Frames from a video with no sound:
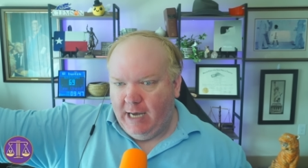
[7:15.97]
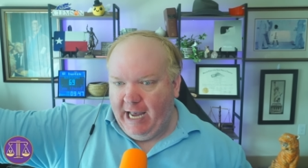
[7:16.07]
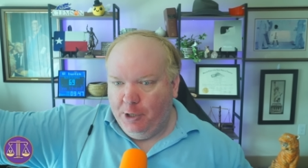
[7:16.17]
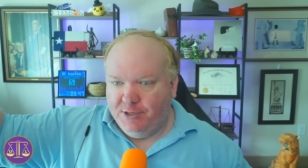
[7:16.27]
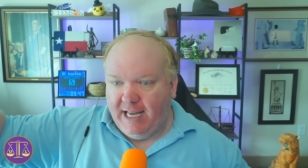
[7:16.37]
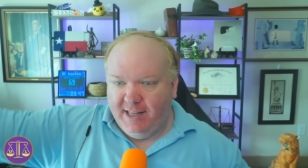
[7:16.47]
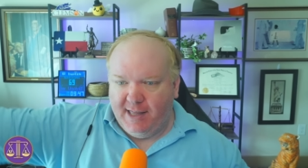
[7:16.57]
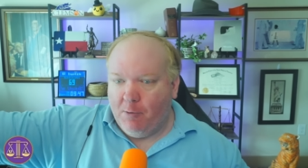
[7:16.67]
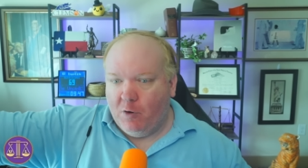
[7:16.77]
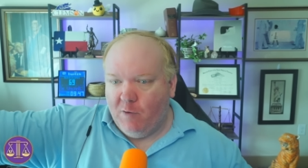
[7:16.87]
And you said that
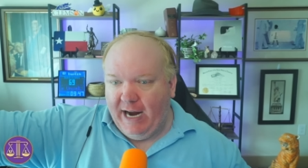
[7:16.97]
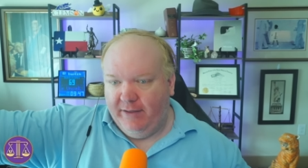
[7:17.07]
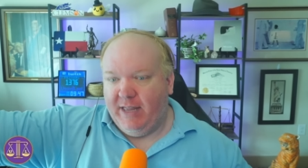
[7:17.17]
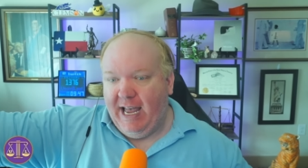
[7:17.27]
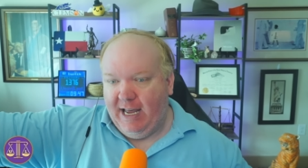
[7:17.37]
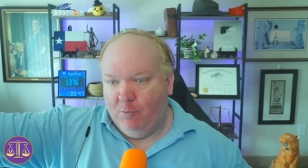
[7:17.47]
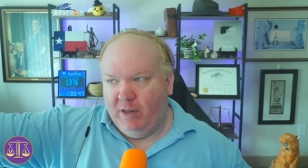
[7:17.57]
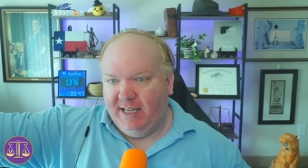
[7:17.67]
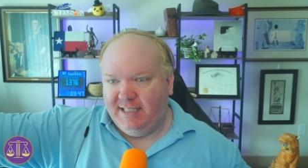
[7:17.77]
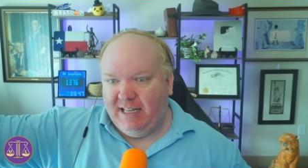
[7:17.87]
they were right then
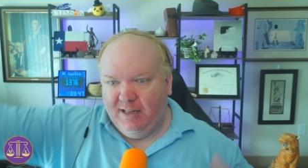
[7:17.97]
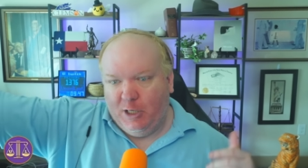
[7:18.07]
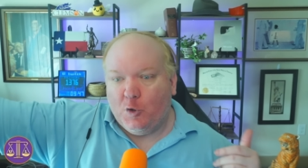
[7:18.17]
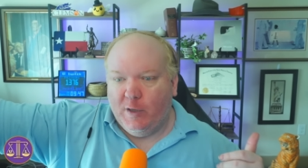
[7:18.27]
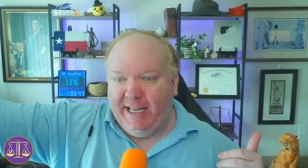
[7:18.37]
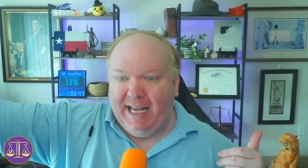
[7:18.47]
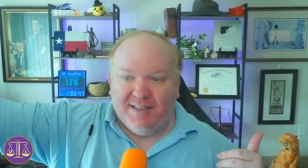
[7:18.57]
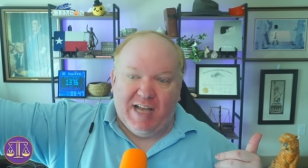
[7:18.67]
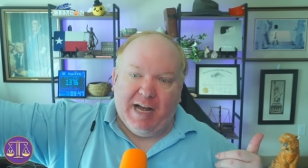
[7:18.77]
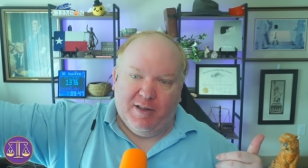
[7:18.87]
when they said literally
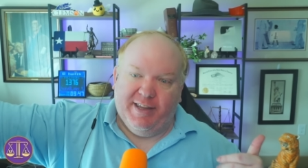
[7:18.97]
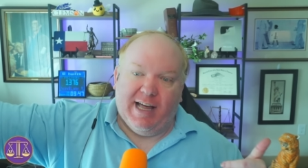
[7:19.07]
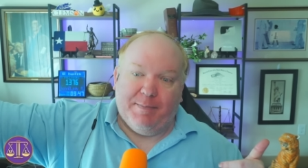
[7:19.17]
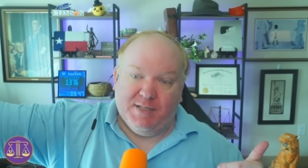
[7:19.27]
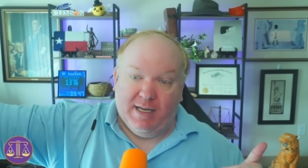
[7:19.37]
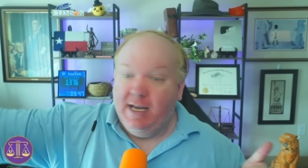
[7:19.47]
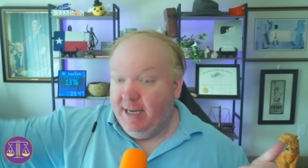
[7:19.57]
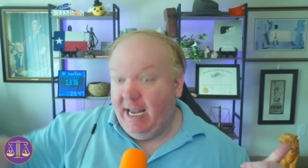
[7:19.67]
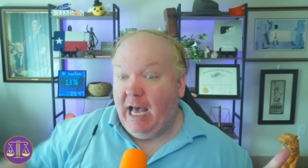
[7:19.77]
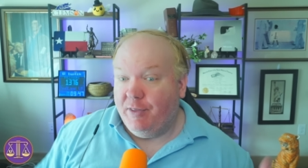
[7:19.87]
exactly the opposite.
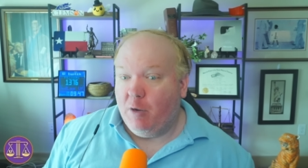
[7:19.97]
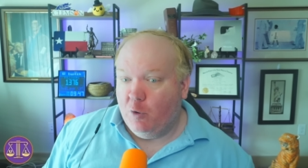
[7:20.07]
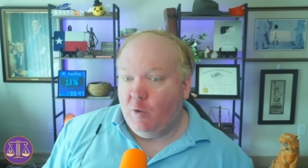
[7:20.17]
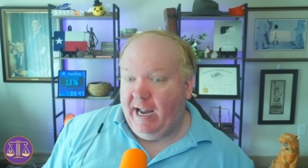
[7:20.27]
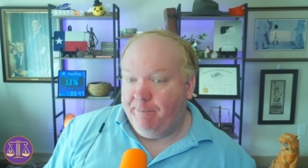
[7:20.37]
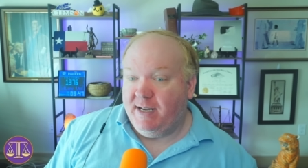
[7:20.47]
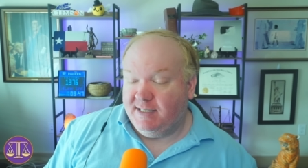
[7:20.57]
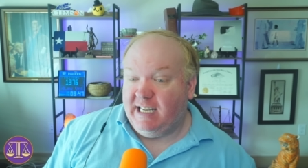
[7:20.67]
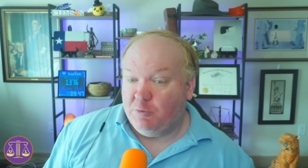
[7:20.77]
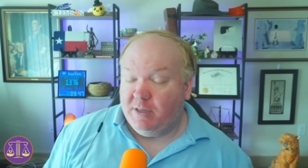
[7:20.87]
Yeah, they were right
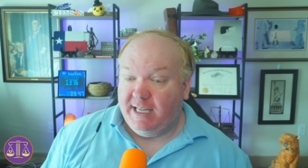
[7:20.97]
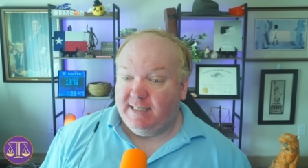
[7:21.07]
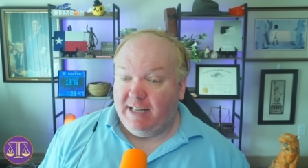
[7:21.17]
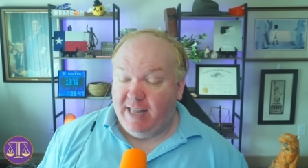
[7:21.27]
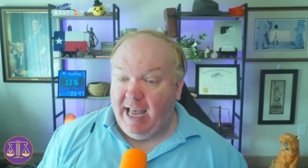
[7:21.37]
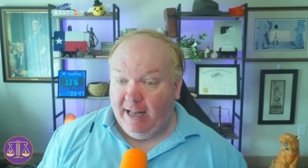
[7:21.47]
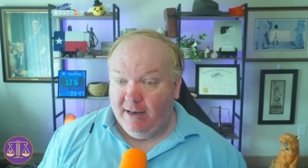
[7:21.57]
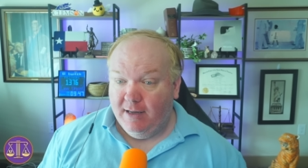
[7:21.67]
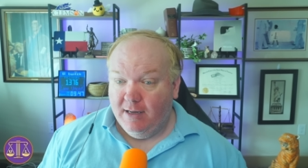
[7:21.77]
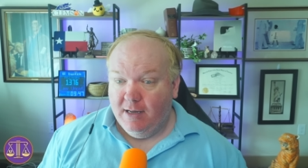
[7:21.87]
because that's what they said then.